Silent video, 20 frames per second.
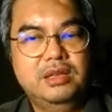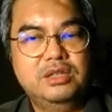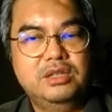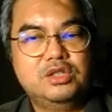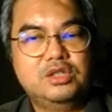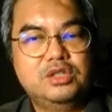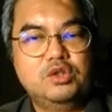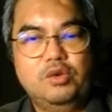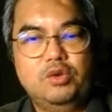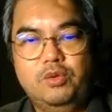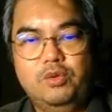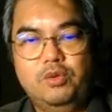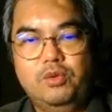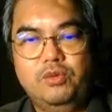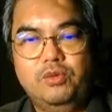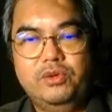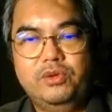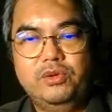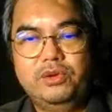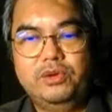
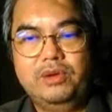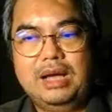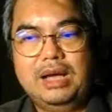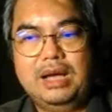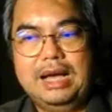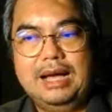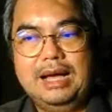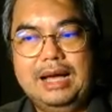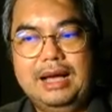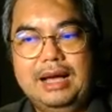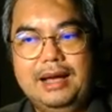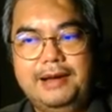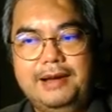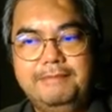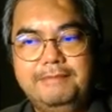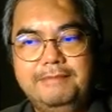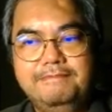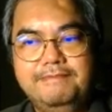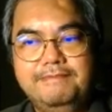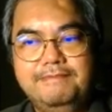So
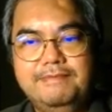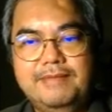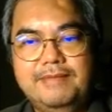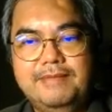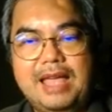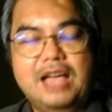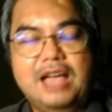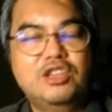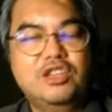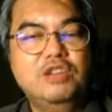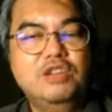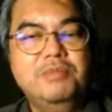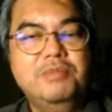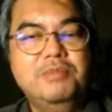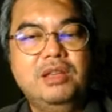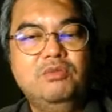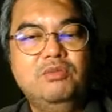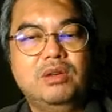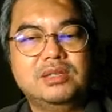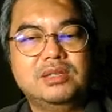the
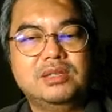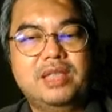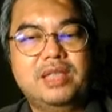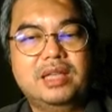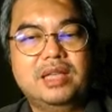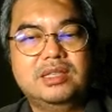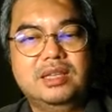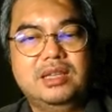argument was that,